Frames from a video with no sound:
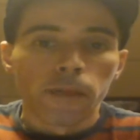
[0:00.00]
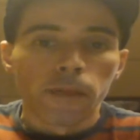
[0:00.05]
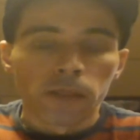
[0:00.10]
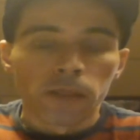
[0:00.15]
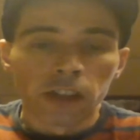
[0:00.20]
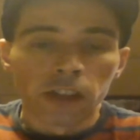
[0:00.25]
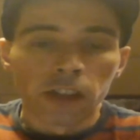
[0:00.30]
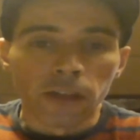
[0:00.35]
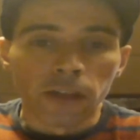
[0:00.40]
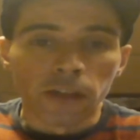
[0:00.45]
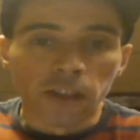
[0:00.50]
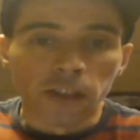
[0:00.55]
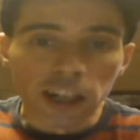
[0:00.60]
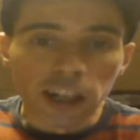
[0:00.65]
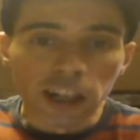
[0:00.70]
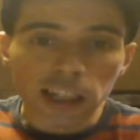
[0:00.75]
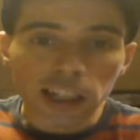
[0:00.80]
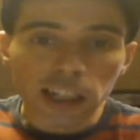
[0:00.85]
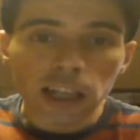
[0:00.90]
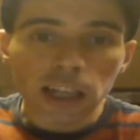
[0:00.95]
So the
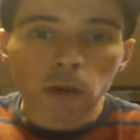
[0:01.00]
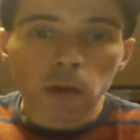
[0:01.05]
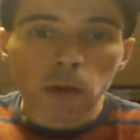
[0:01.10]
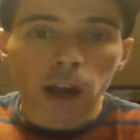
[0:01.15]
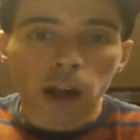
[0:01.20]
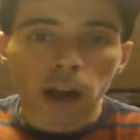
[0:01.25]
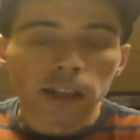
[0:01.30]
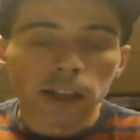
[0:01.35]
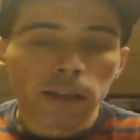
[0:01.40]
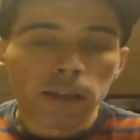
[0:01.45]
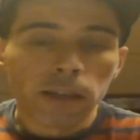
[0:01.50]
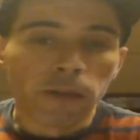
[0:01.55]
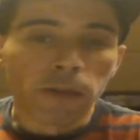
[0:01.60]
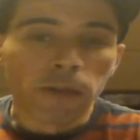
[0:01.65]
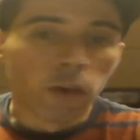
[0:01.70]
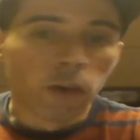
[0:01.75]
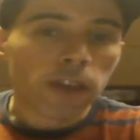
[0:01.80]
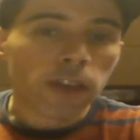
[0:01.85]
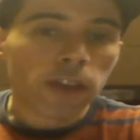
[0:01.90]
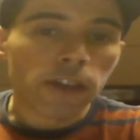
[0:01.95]
first thing you want to do
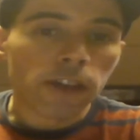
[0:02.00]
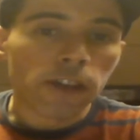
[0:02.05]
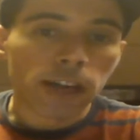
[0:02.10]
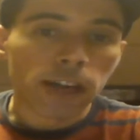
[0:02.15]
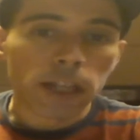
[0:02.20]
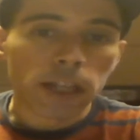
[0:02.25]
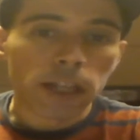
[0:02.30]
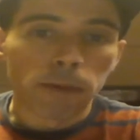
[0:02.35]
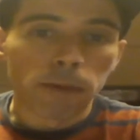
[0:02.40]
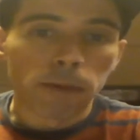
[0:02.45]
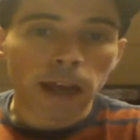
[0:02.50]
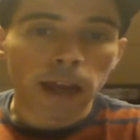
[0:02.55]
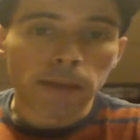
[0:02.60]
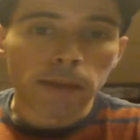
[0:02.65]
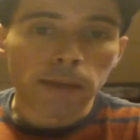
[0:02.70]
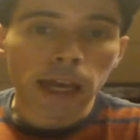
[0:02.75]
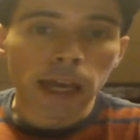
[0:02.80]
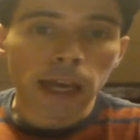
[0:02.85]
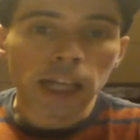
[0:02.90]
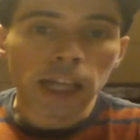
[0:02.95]
before you even create the brand
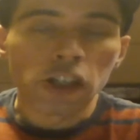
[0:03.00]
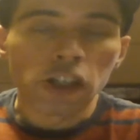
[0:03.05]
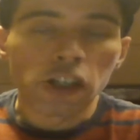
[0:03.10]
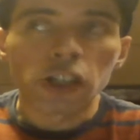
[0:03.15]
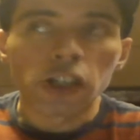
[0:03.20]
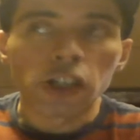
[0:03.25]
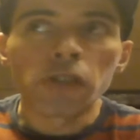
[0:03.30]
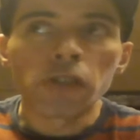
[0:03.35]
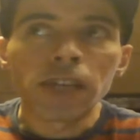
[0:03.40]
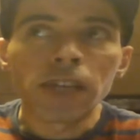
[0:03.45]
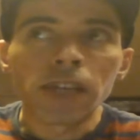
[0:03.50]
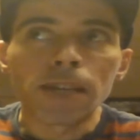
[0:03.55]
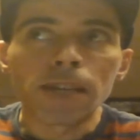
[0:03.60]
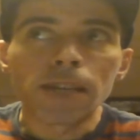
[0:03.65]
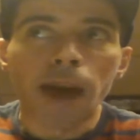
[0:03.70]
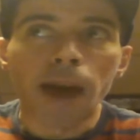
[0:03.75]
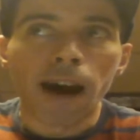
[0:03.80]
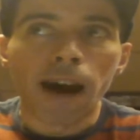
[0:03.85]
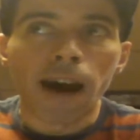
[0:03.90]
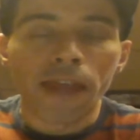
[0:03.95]
page, you need
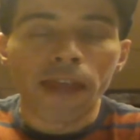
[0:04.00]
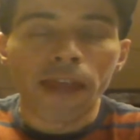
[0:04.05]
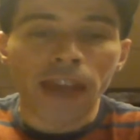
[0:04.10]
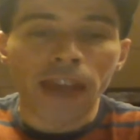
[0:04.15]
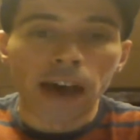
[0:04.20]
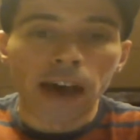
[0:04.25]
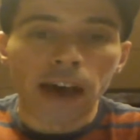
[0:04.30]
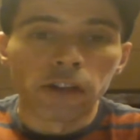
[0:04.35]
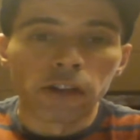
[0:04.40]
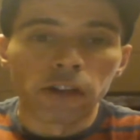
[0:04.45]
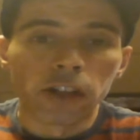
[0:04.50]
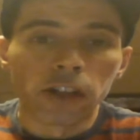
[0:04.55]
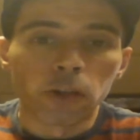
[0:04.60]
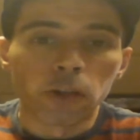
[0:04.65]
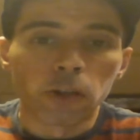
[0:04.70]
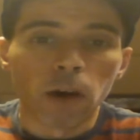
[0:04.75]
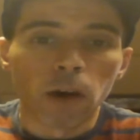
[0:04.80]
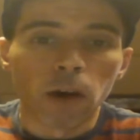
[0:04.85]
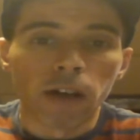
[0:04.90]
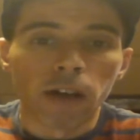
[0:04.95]
about 1,000 to
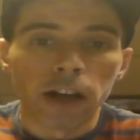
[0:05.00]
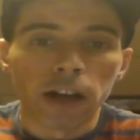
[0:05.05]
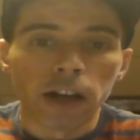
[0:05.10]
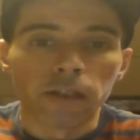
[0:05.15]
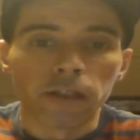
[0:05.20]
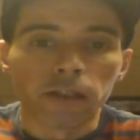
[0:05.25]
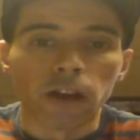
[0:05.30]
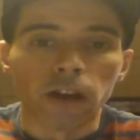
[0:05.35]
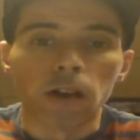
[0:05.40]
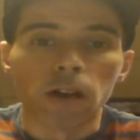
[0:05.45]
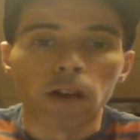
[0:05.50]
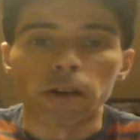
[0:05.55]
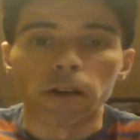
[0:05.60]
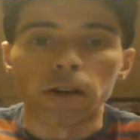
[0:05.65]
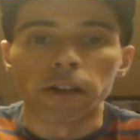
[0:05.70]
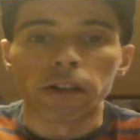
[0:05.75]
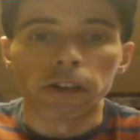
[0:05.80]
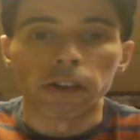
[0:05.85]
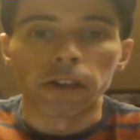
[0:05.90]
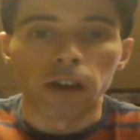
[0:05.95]
1,200
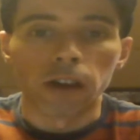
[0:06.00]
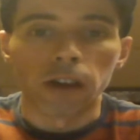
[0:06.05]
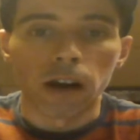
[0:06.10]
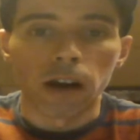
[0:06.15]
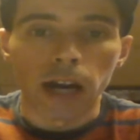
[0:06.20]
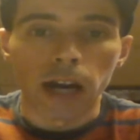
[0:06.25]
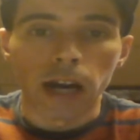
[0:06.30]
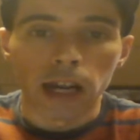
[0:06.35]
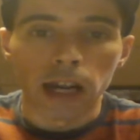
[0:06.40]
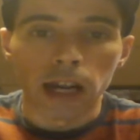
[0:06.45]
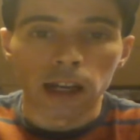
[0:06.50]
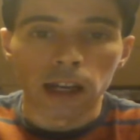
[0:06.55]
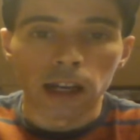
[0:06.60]
followers, all right,